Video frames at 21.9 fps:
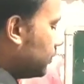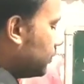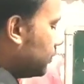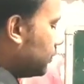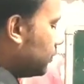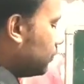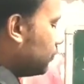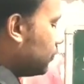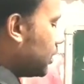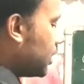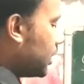
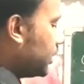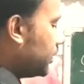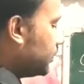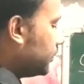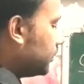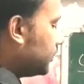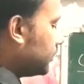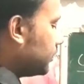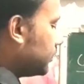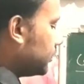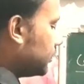1,
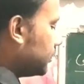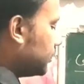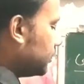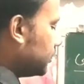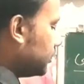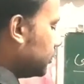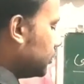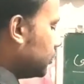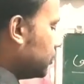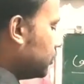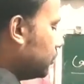
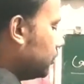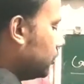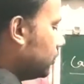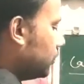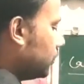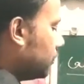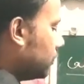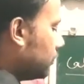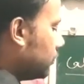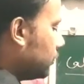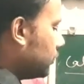2,
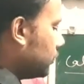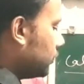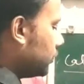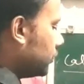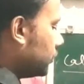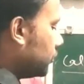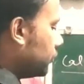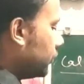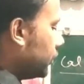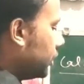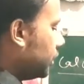
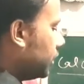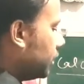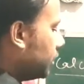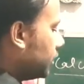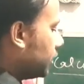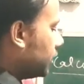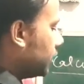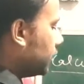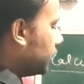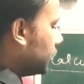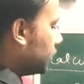3,
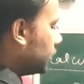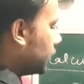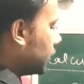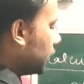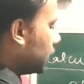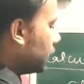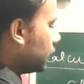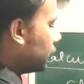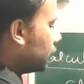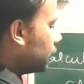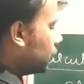
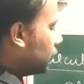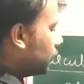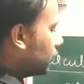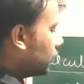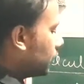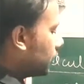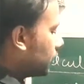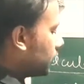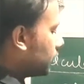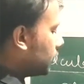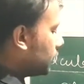
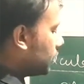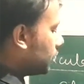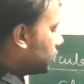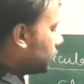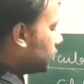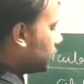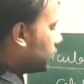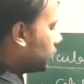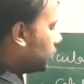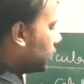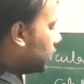4
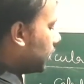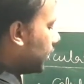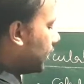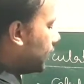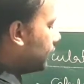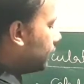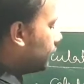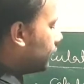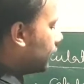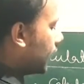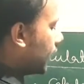
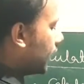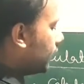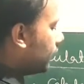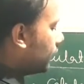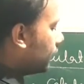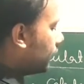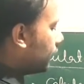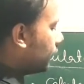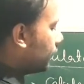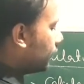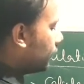and 5.
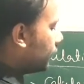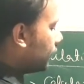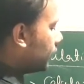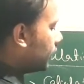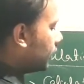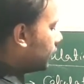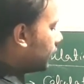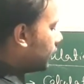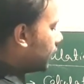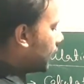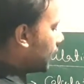
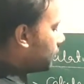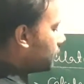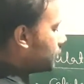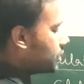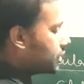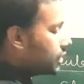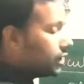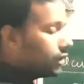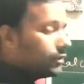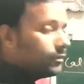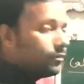Time
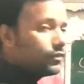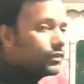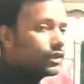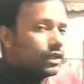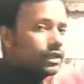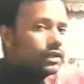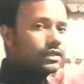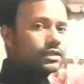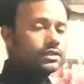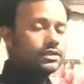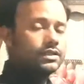is in
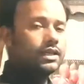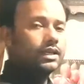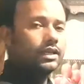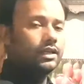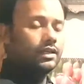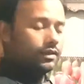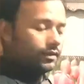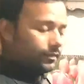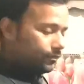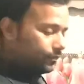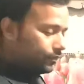
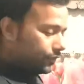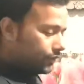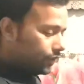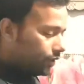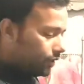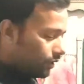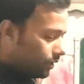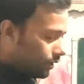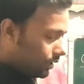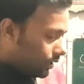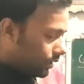second.
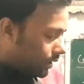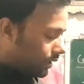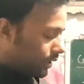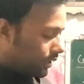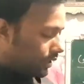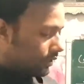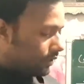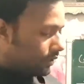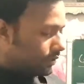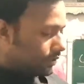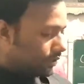
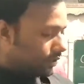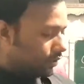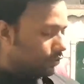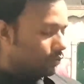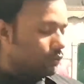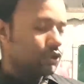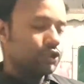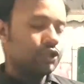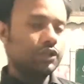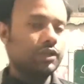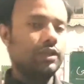And let's say
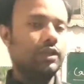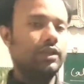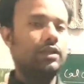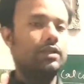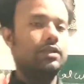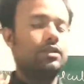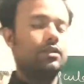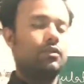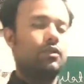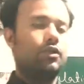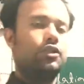
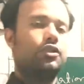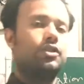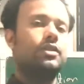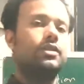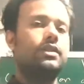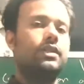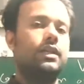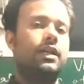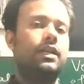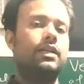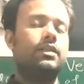question
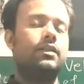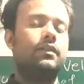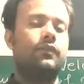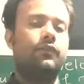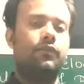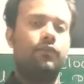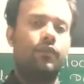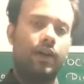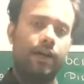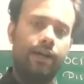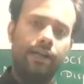says
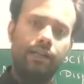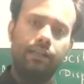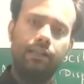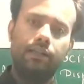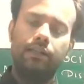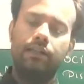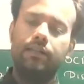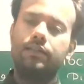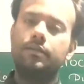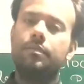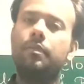find the
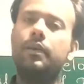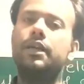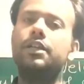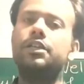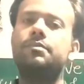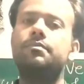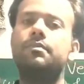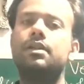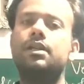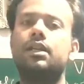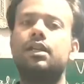
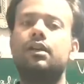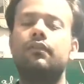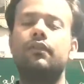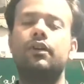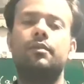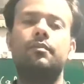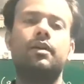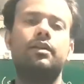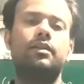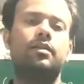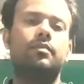displacement
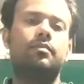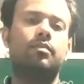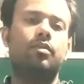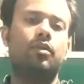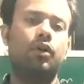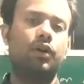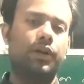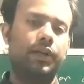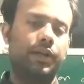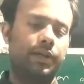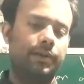covered by the
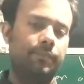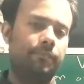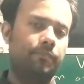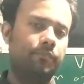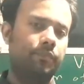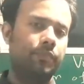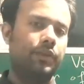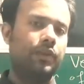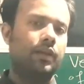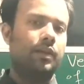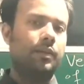body
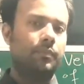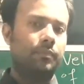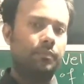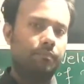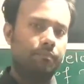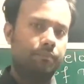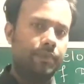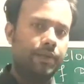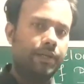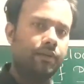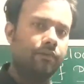
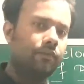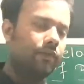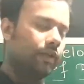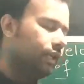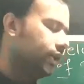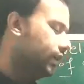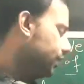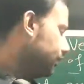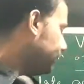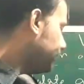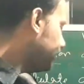between